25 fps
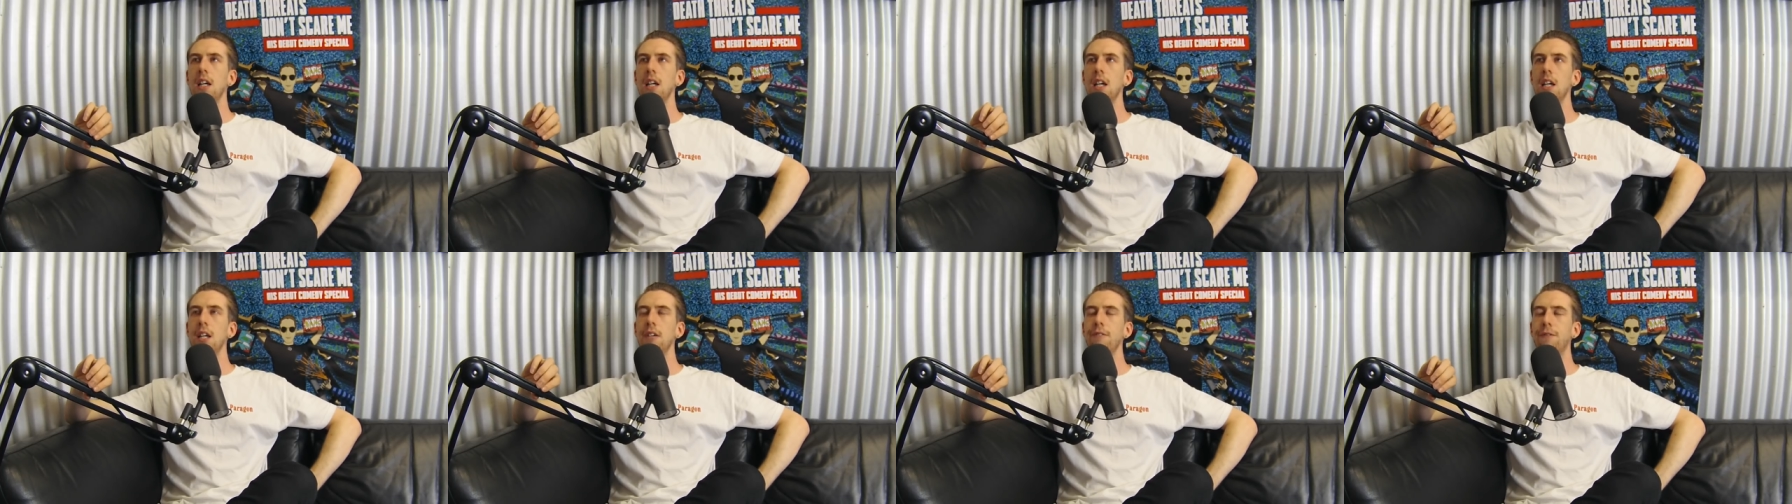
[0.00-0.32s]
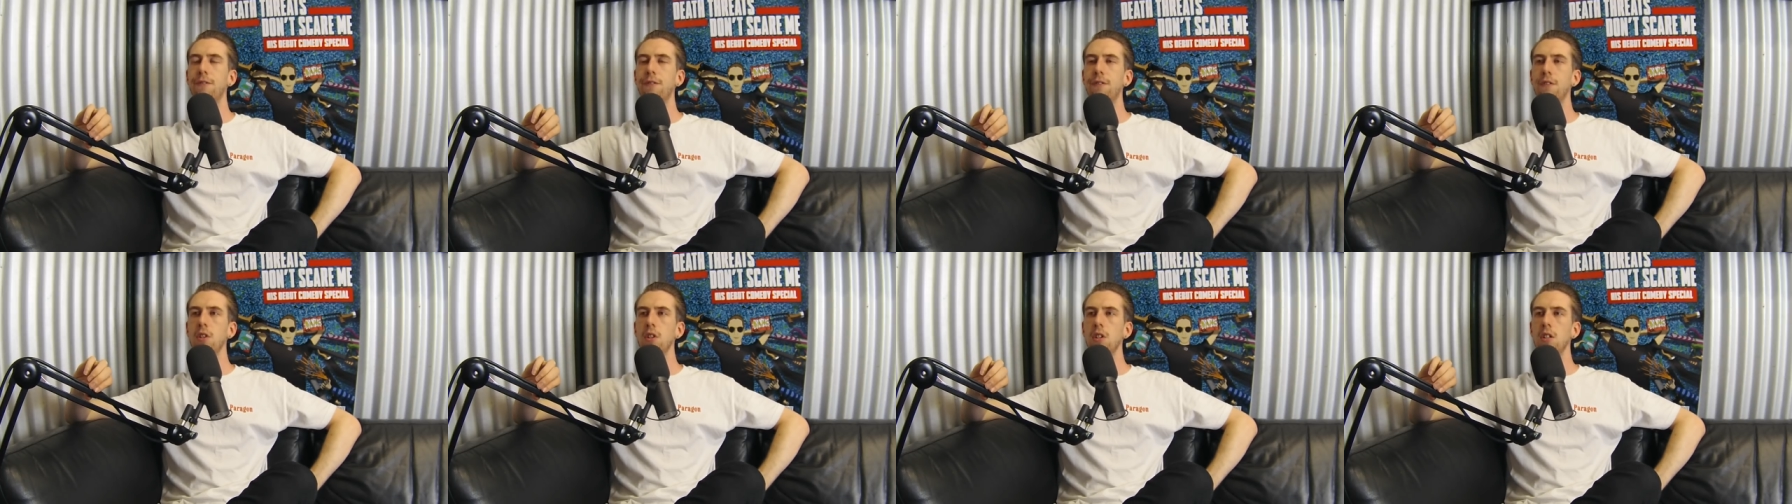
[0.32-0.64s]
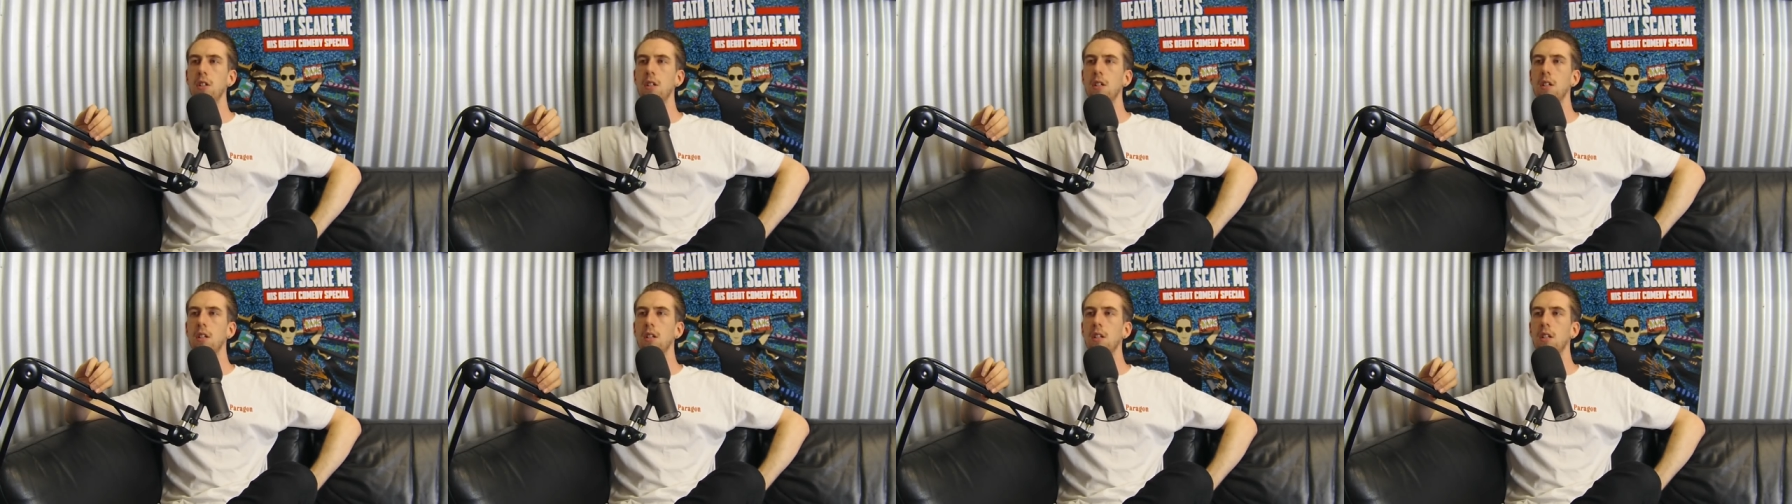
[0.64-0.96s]
if
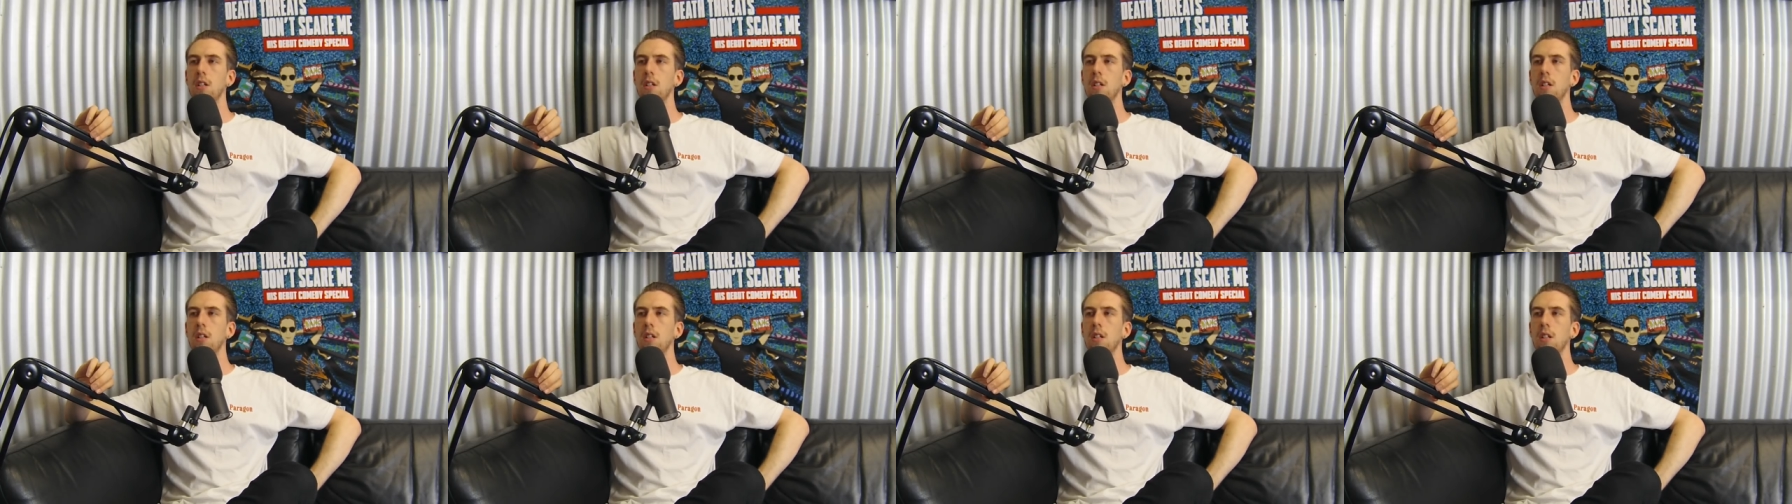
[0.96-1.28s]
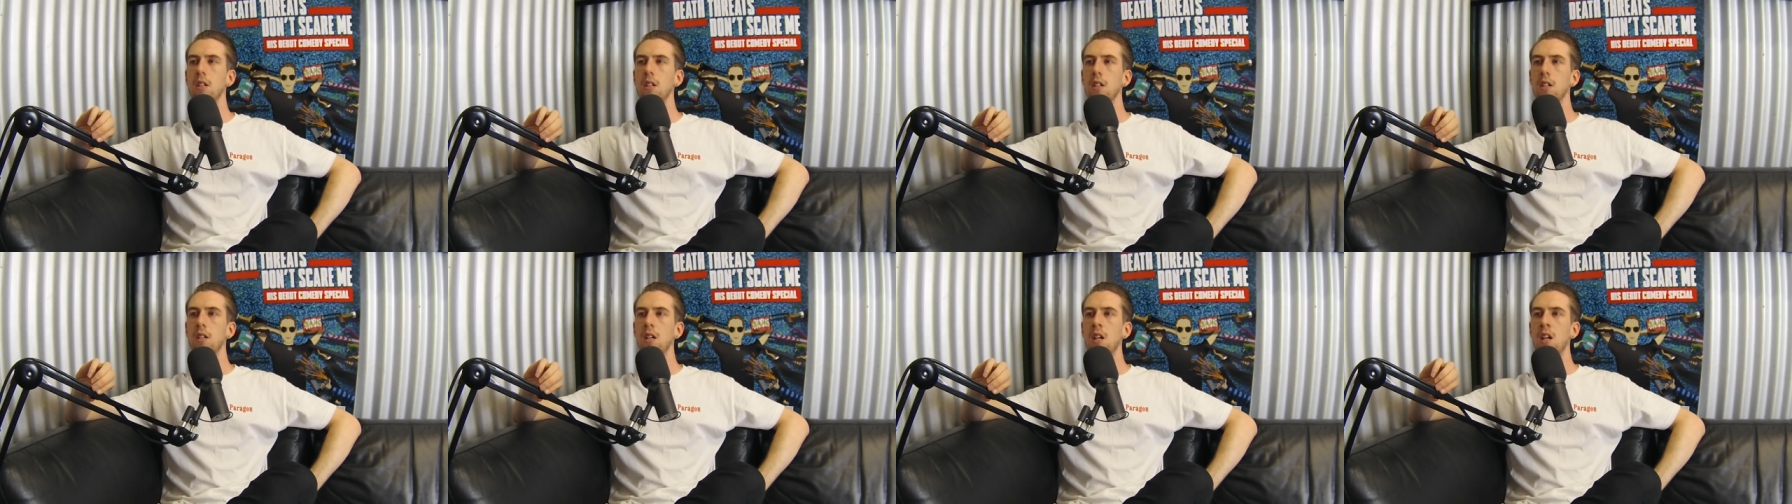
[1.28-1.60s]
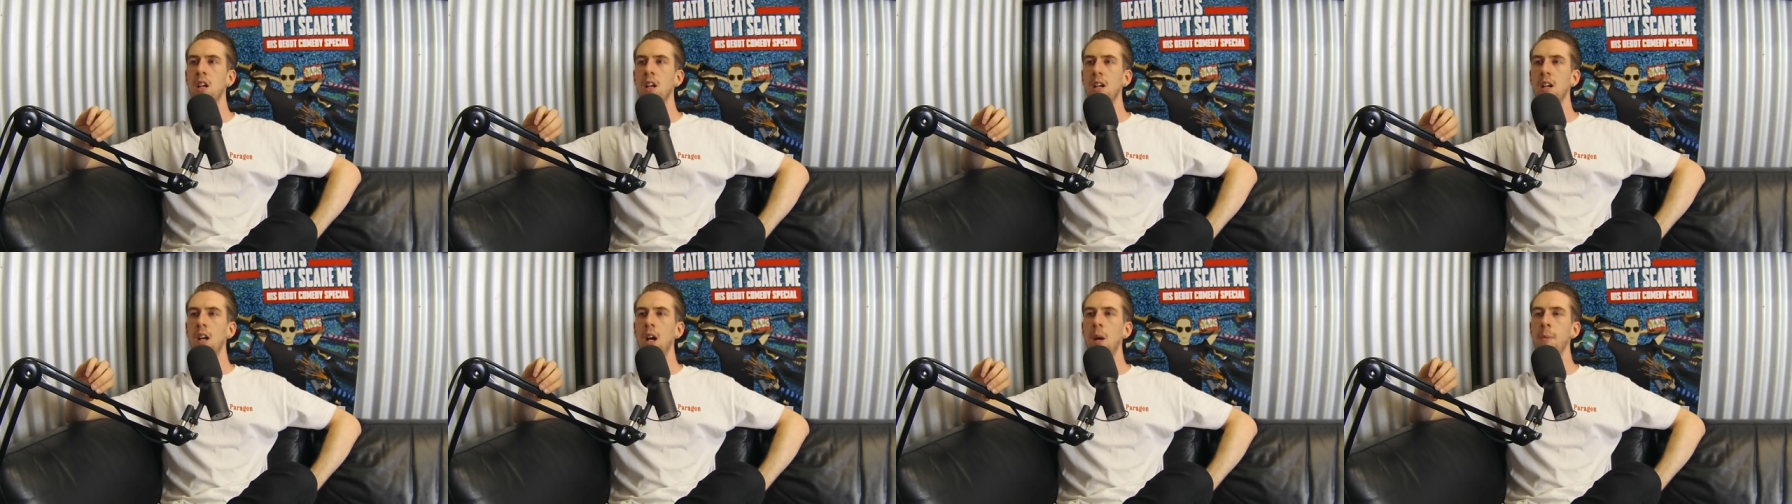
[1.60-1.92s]

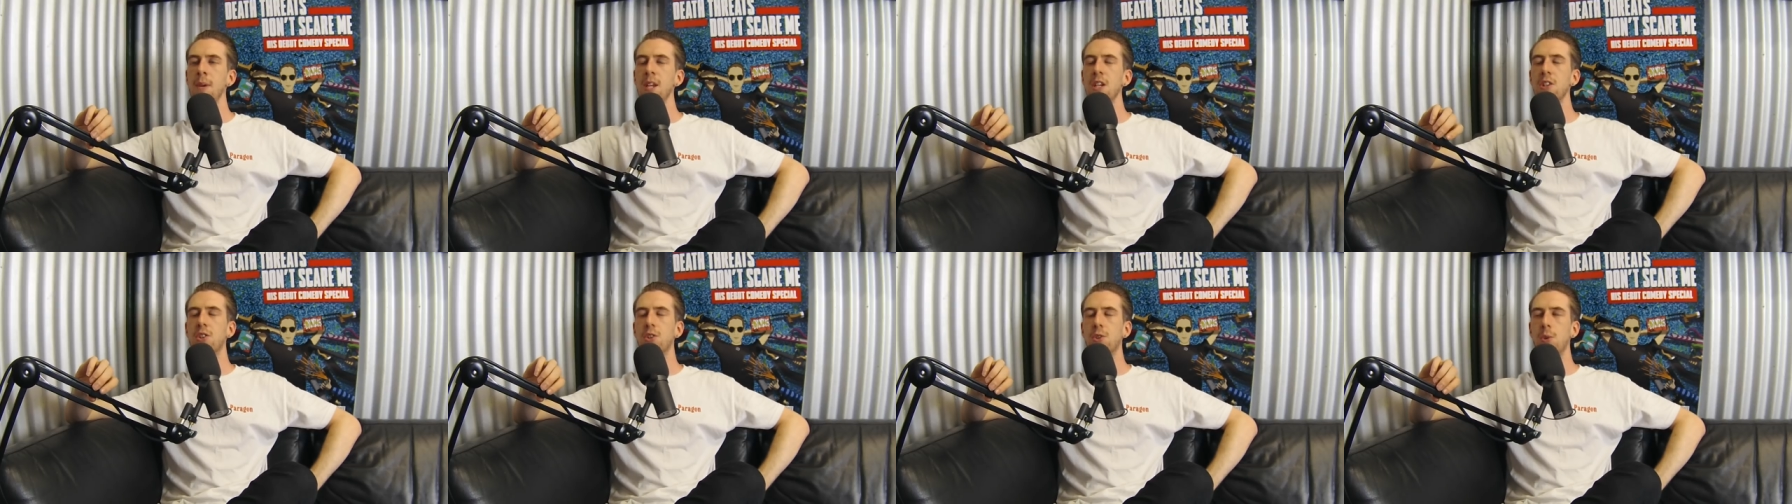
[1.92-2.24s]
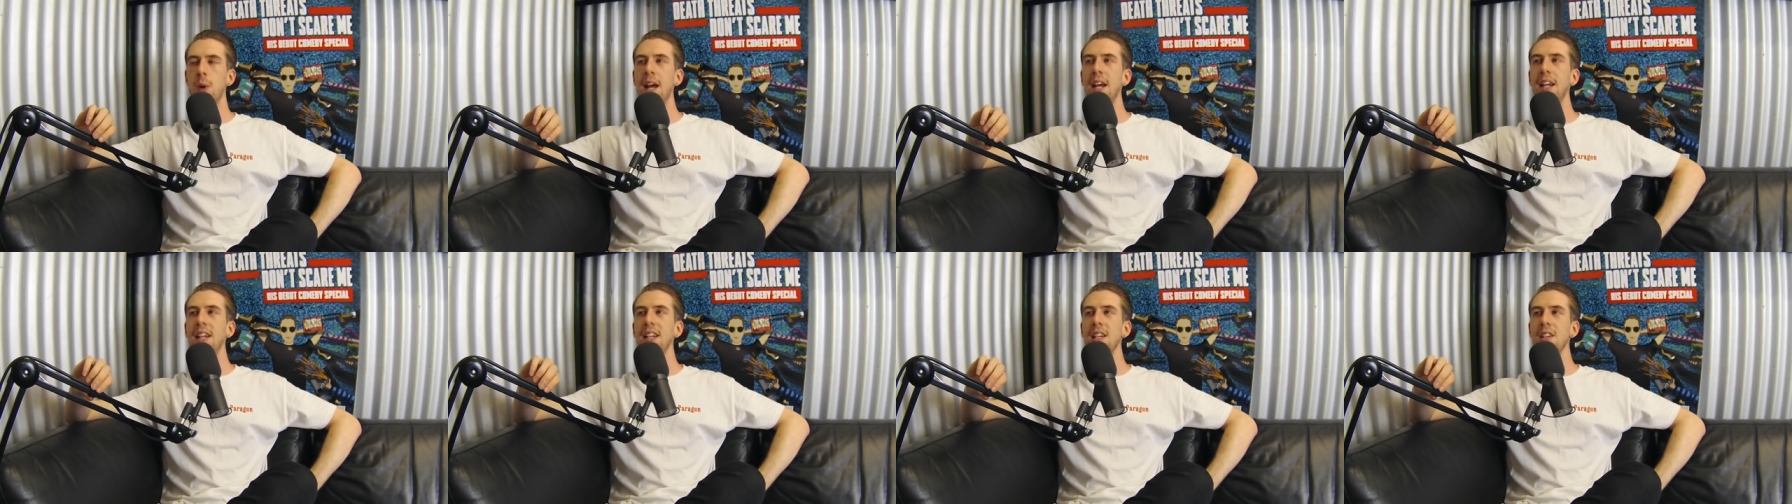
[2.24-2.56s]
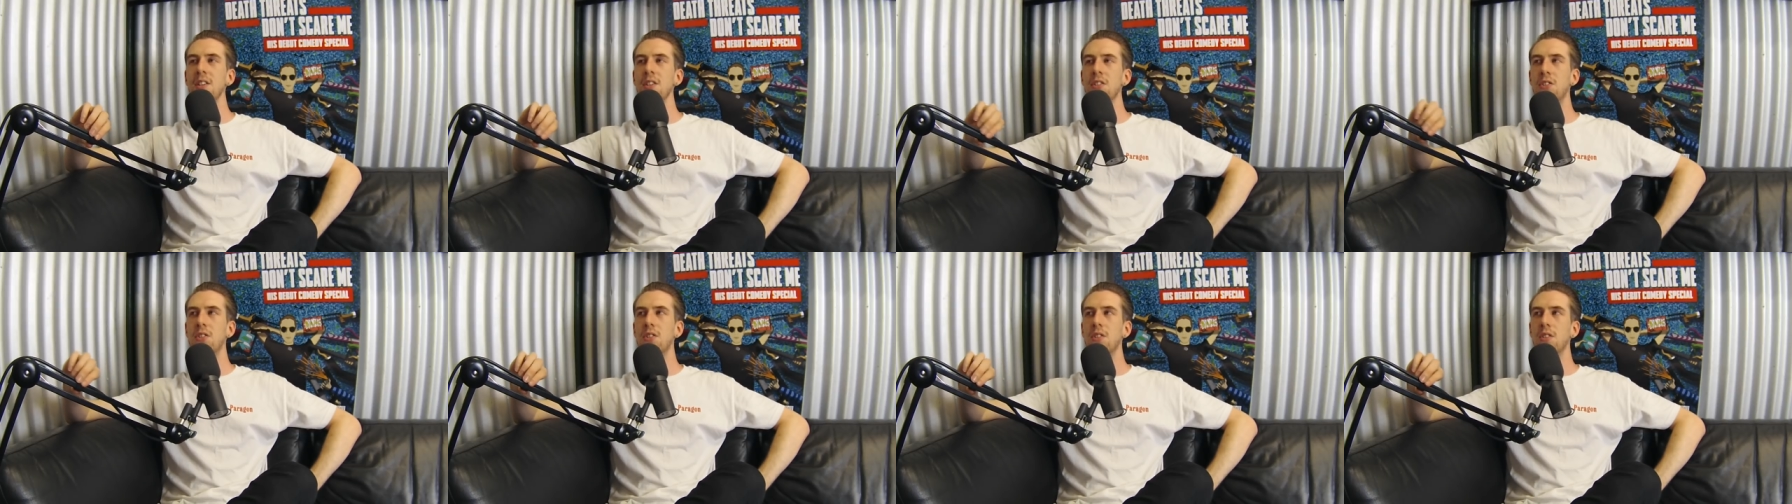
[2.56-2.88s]
I mean
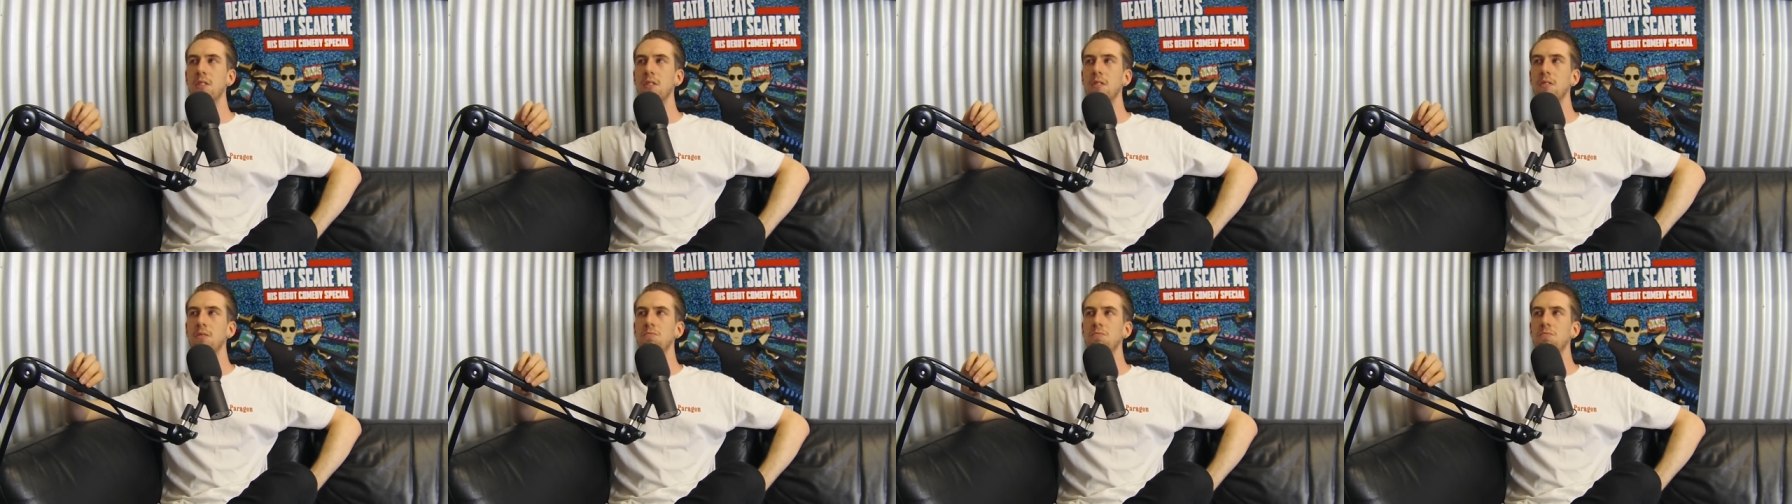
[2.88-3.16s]
Australians